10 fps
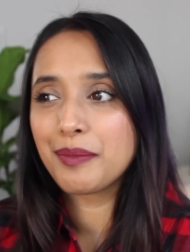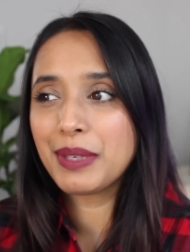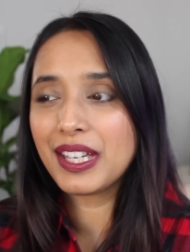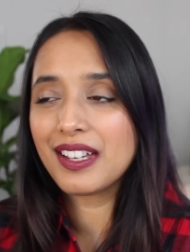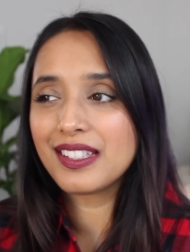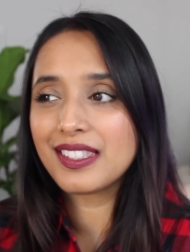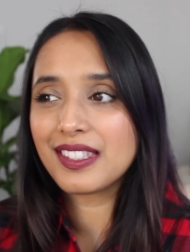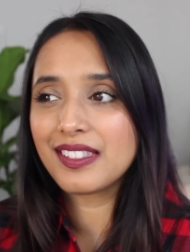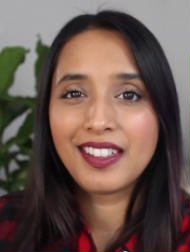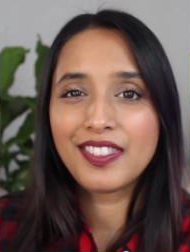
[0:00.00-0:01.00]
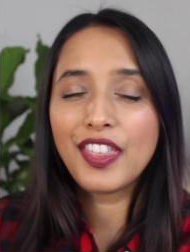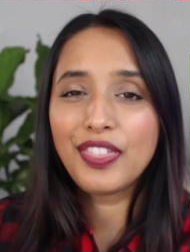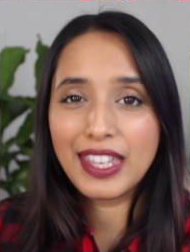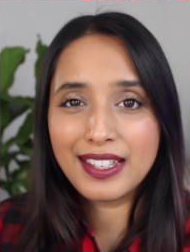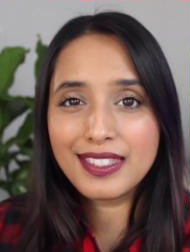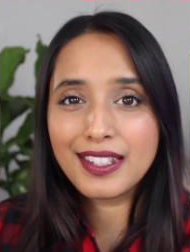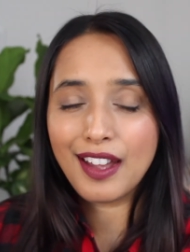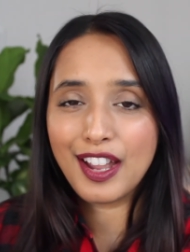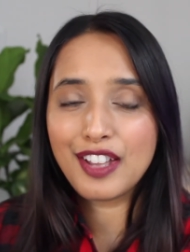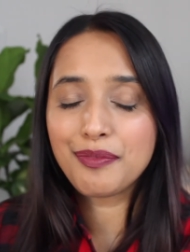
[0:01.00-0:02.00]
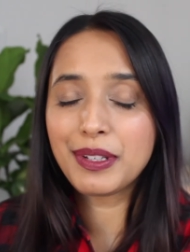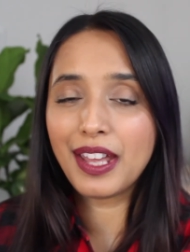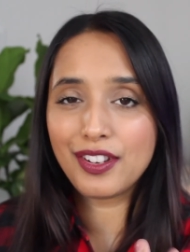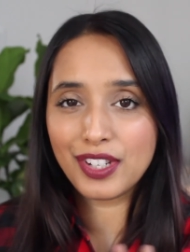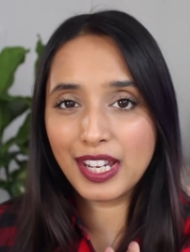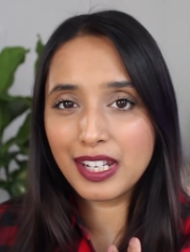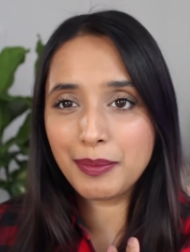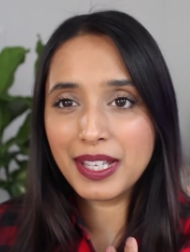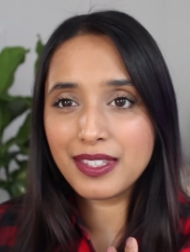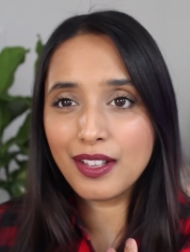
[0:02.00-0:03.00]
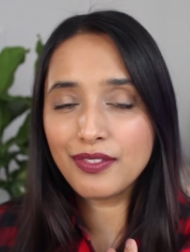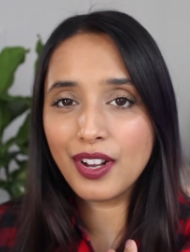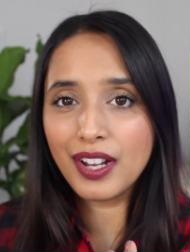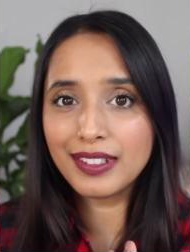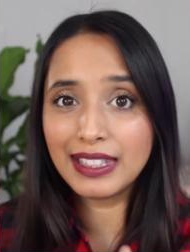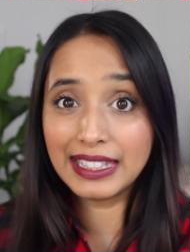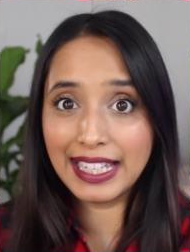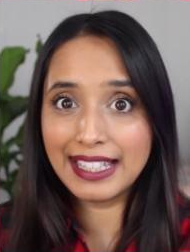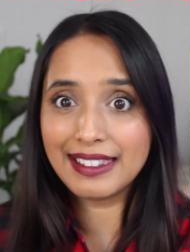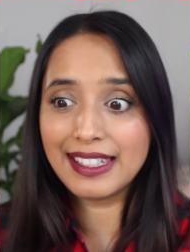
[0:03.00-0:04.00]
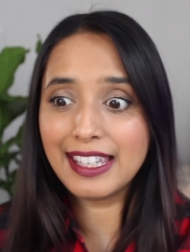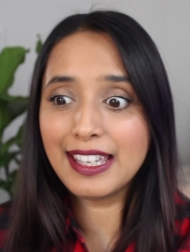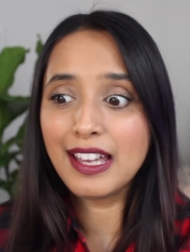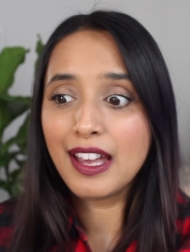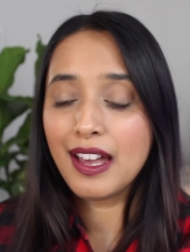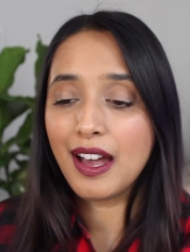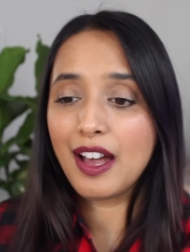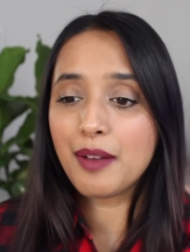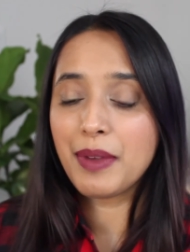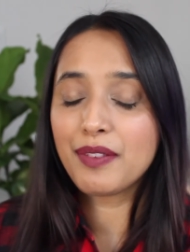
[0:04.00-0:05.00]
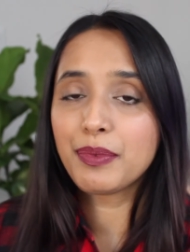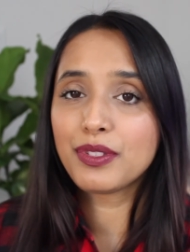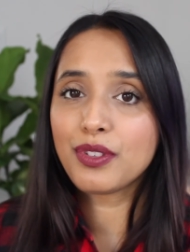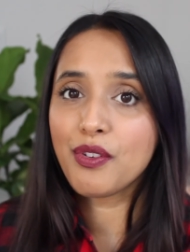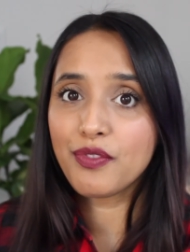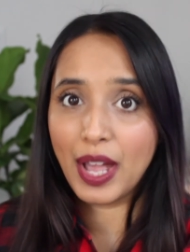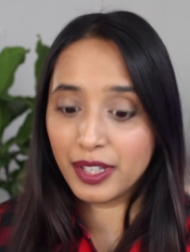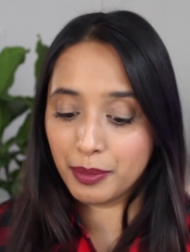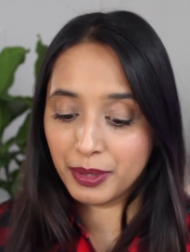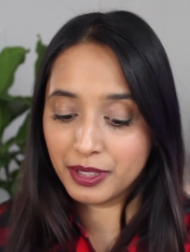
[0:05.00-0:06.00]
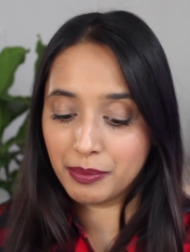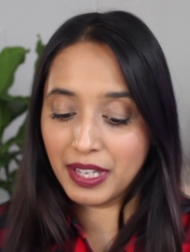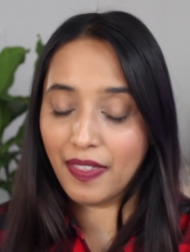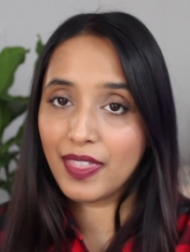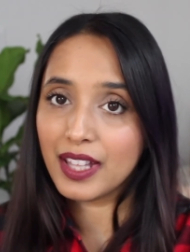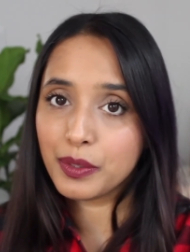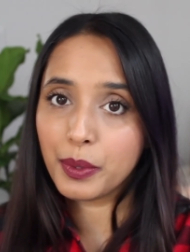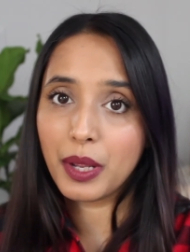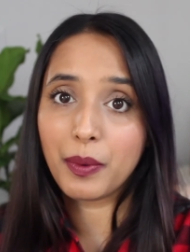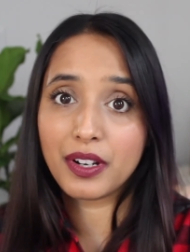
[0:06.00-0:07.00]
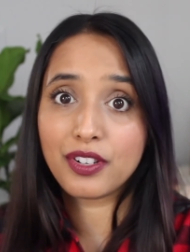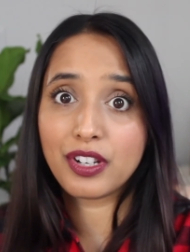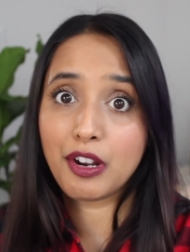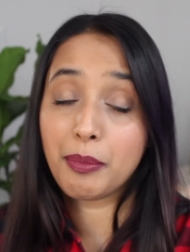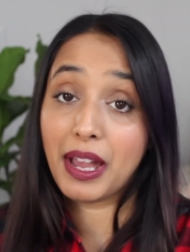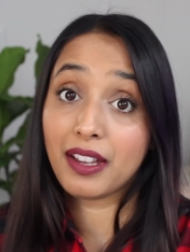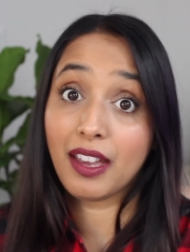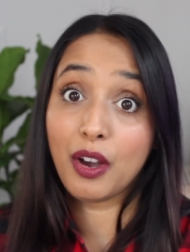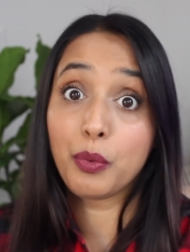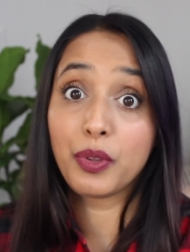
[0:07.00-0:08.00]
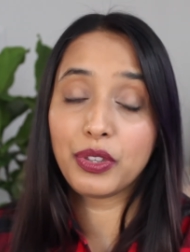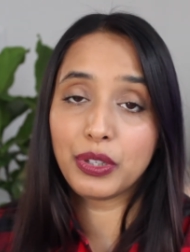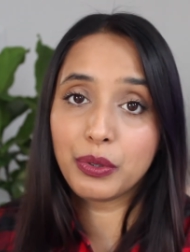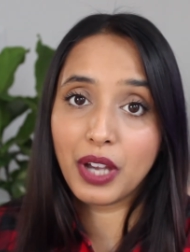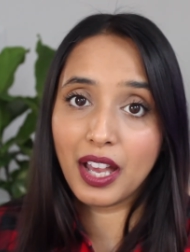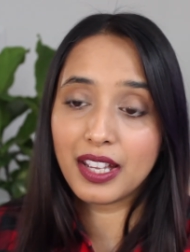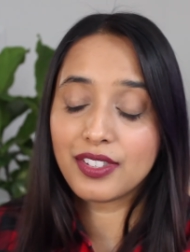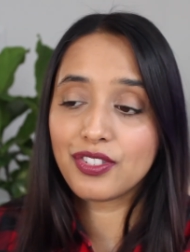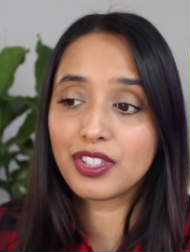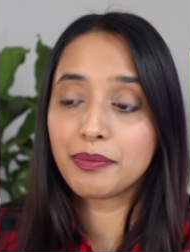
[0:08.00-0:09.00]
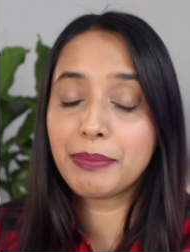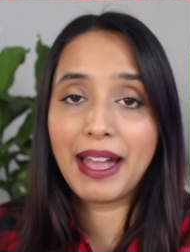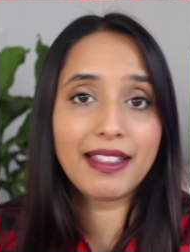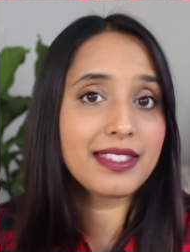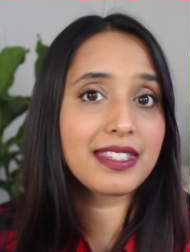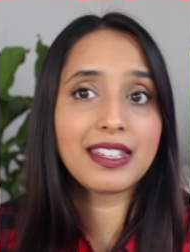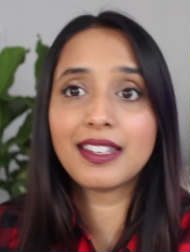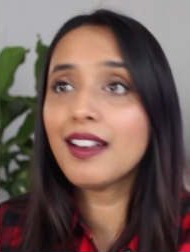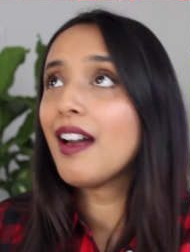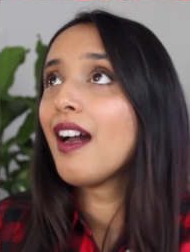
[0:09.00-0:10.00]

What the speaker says: because the things that I have been educating myself on lately have been so valuable to me, and that's what I want to share back out with you guys, just balancing